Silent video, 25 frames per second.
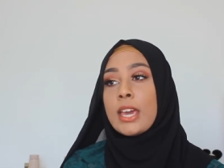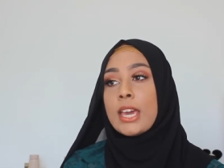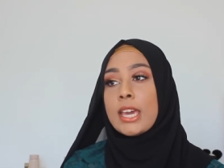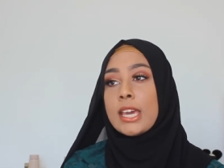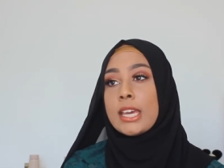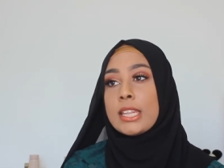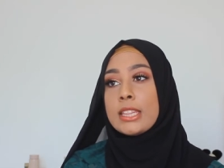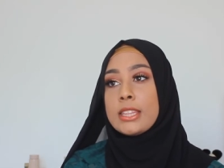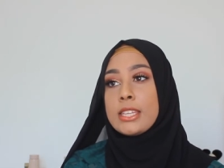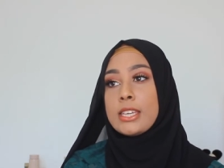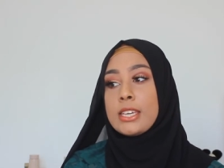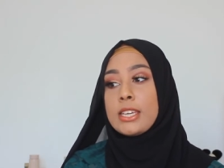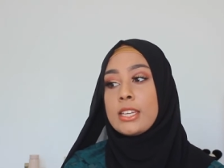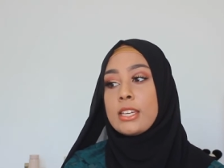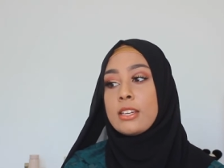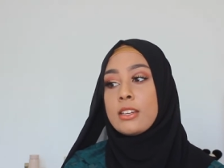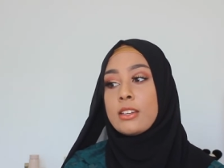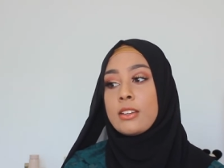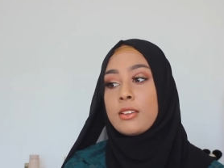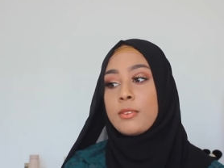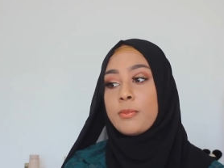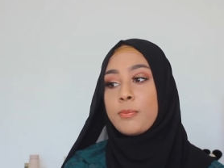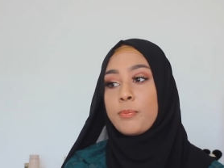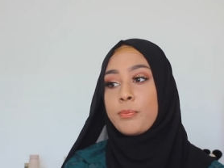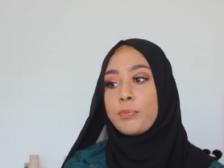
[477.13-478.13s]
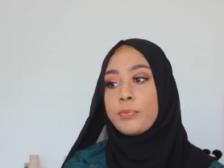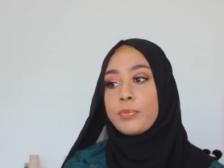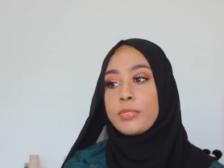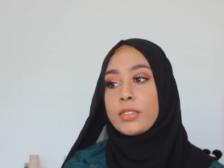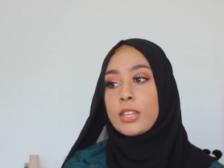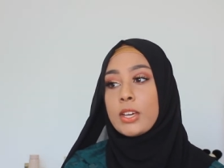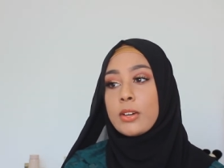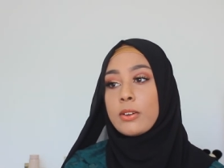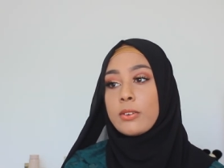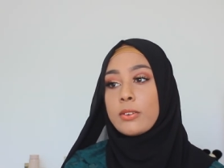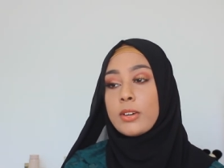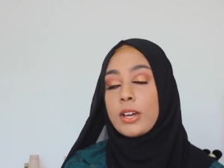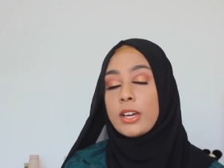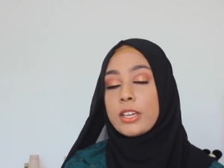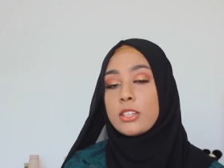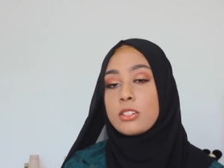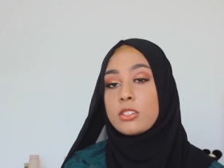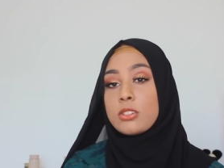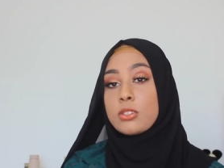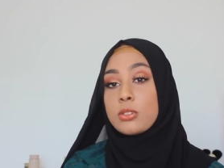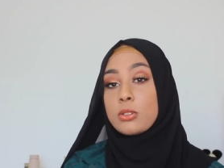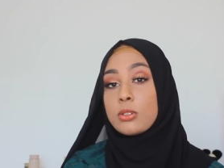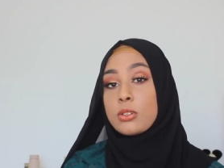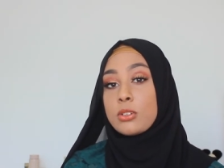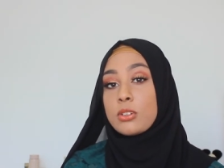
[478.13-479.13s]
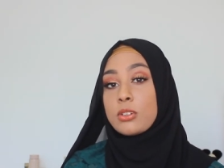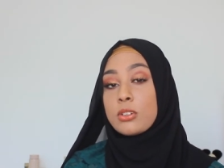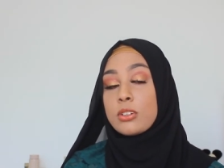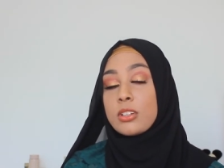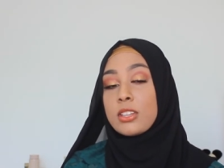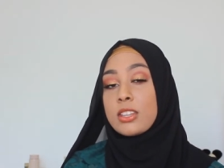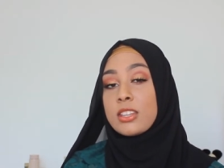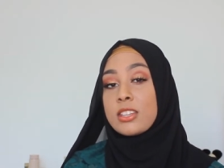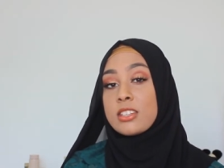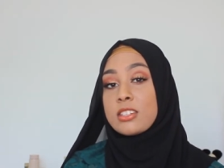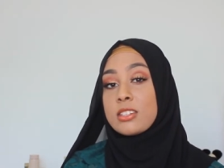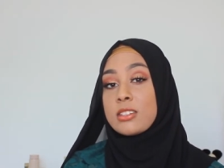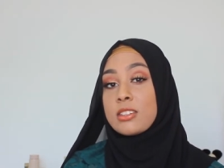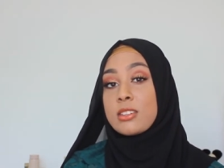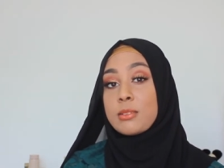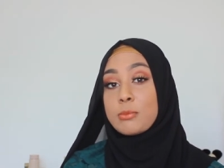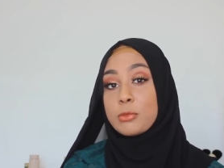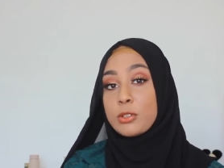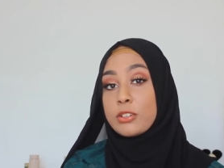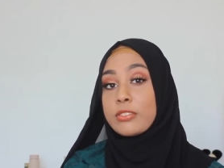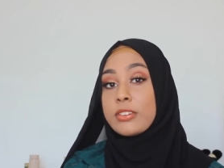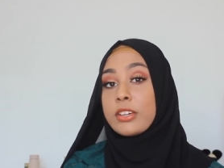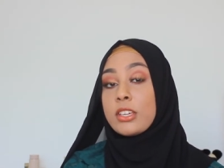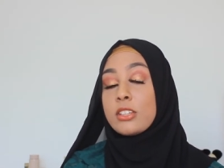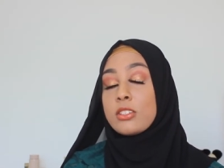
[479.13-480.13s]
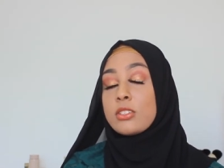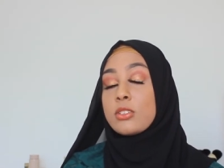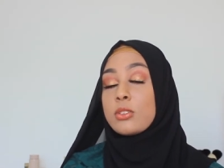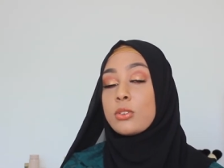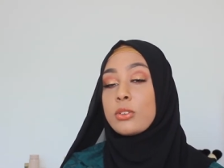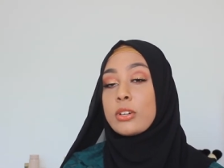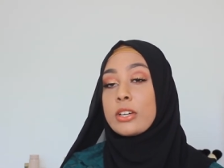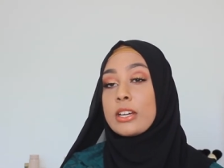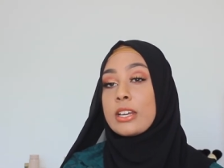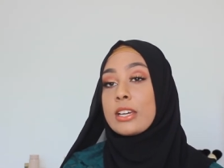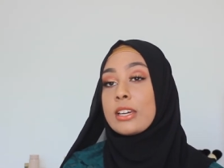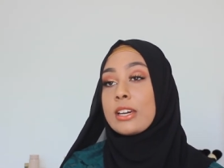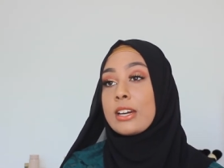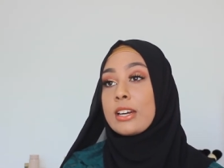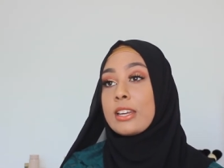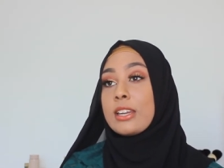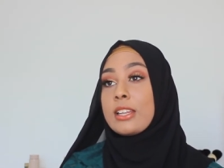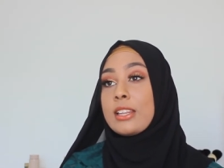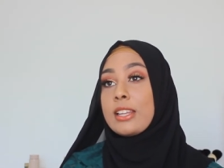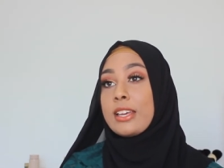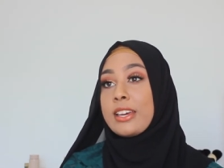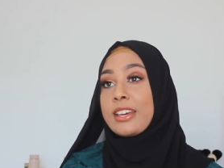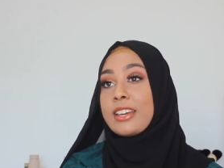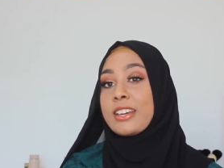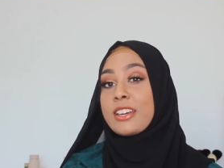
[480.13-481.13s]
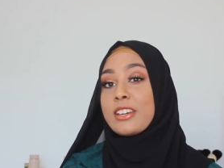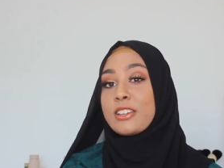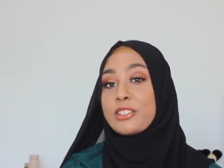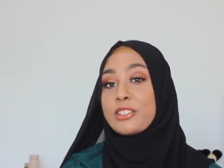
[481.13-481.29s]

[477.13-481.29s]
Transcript: and then I, I saw the, the Morphe store, and I kind of like